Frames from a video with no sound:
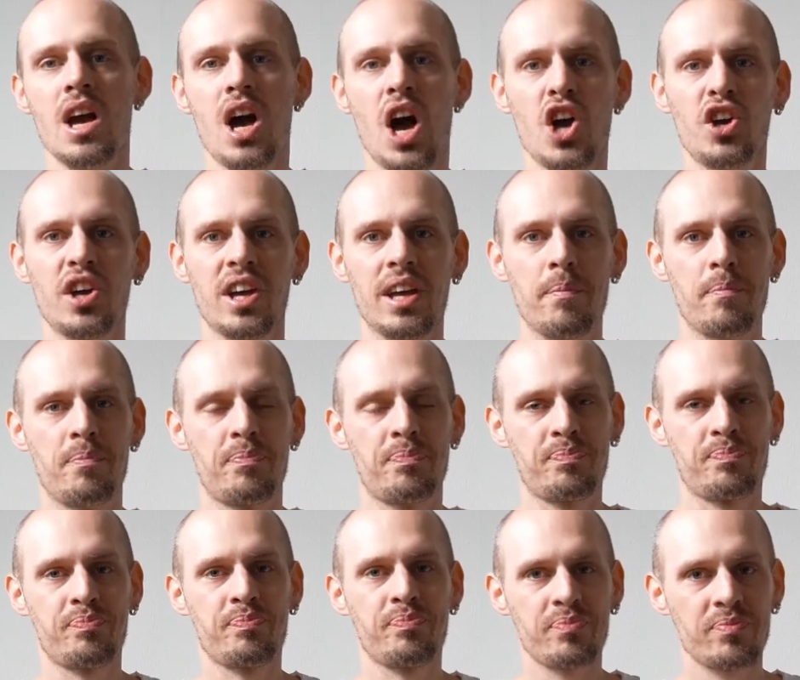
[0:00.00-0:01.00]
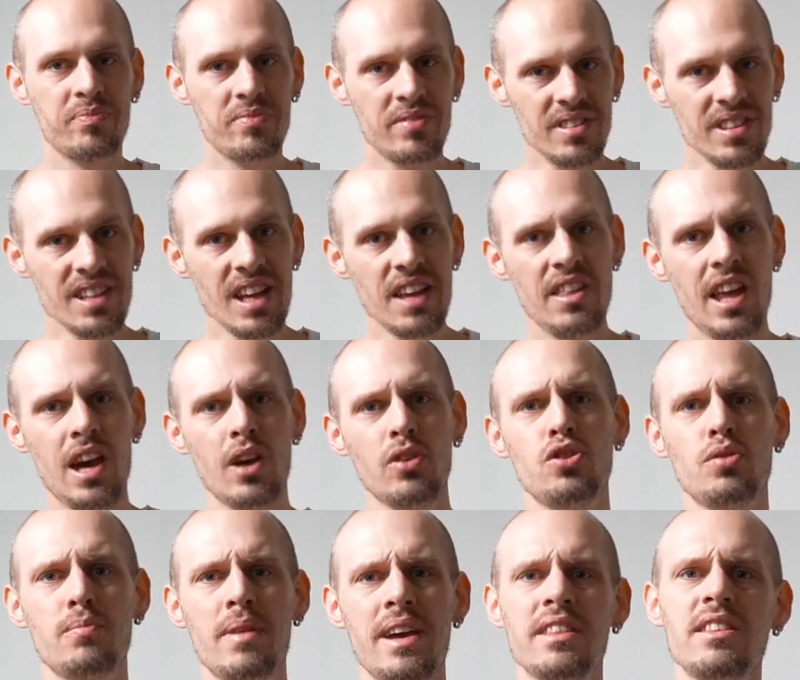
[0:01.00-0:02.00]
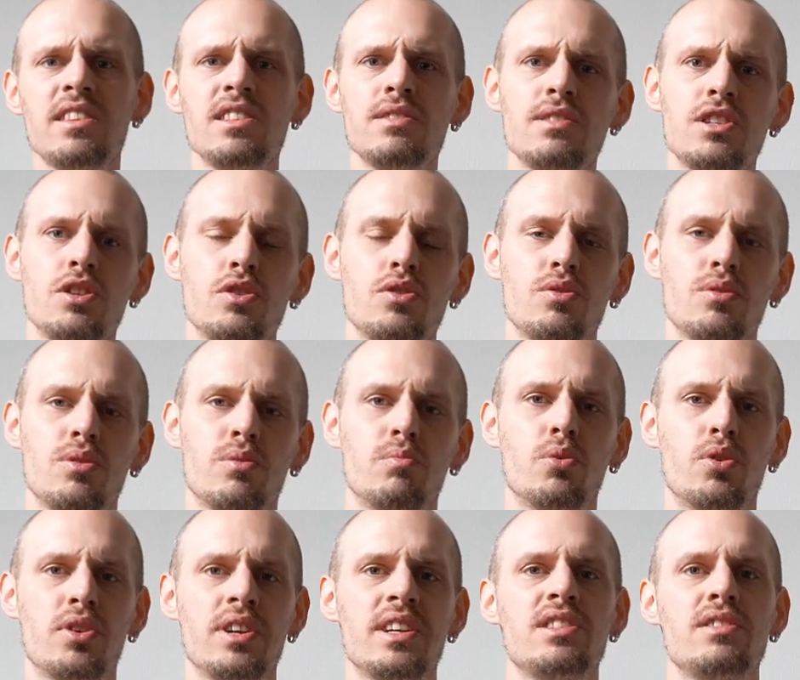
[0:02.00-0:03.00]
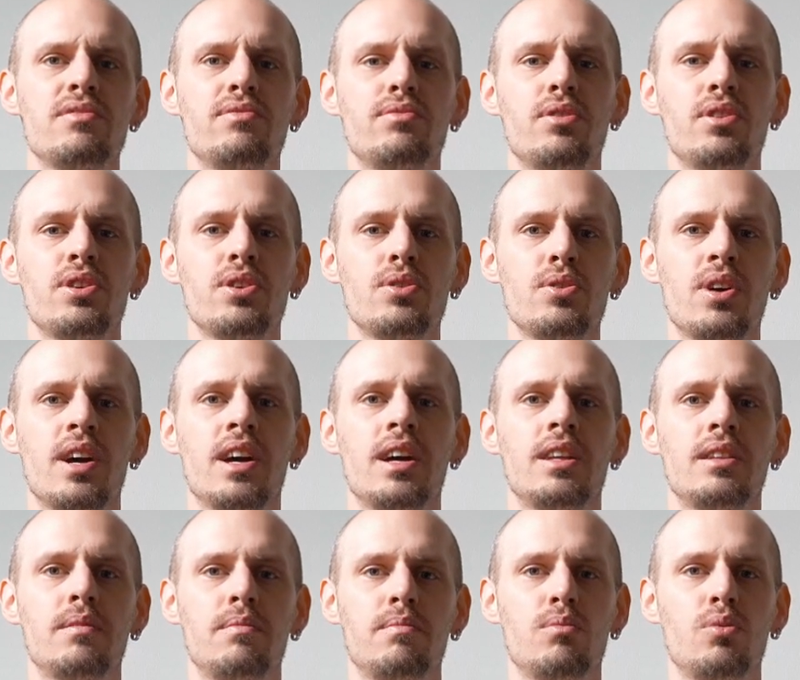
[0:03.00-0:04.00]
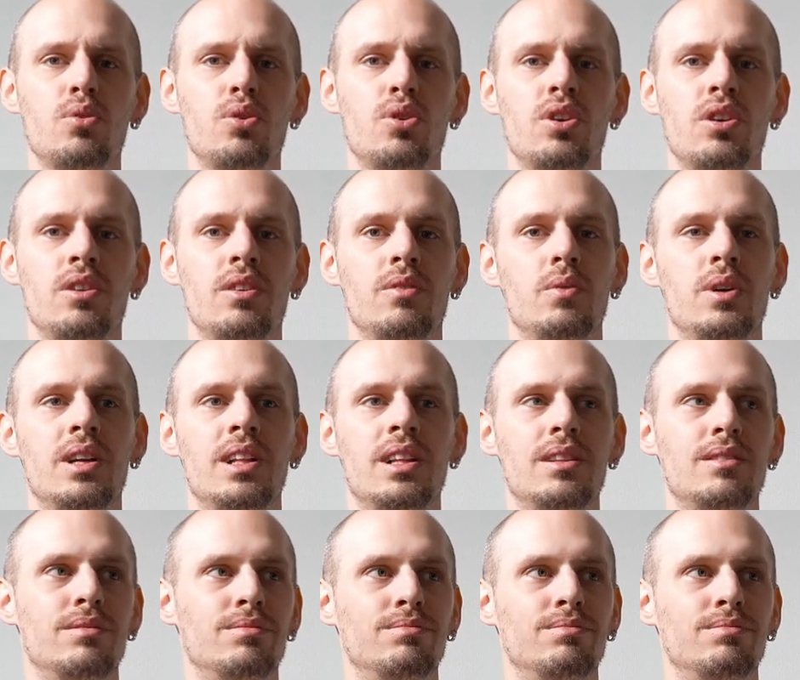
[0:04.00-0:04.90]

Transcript: Okay, now to make this video more easy for you and more, well,